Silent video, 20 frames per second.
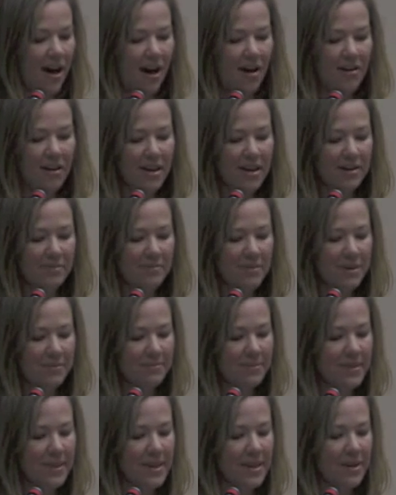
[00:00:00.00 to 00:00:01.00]
I'll end by
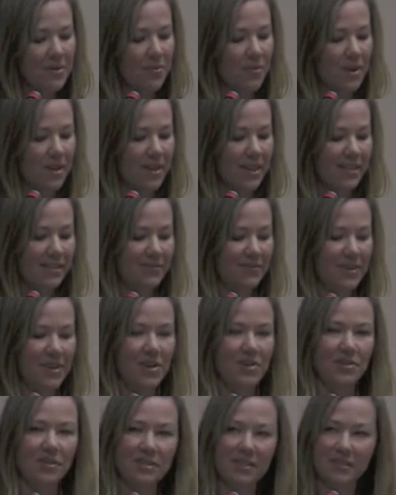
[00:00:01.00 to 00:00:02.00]
playing one last
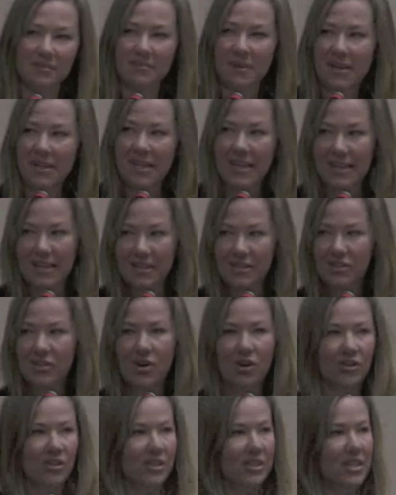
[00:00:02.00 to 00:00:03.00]
video. This is my latest,
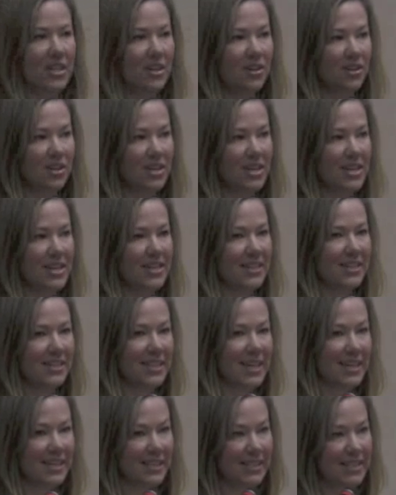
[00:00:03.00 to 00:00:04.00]
called Tyranny Is
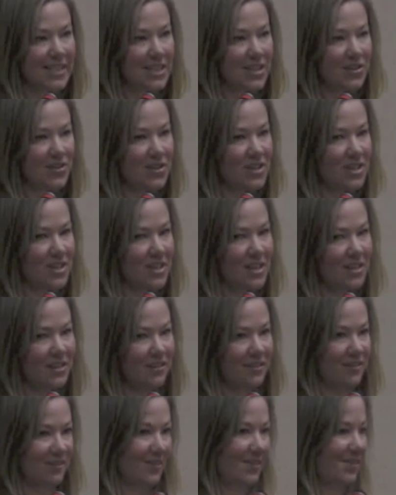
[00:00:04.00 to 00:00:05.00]
As Tyranny
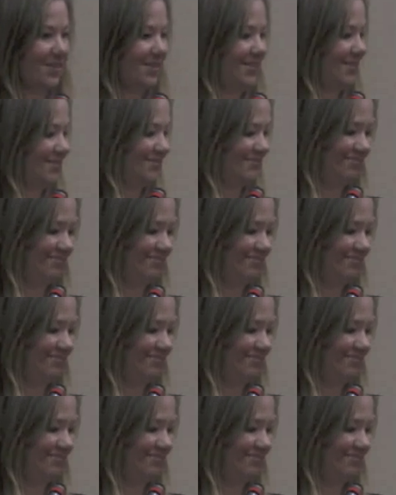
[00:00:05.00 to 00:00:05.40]
Does.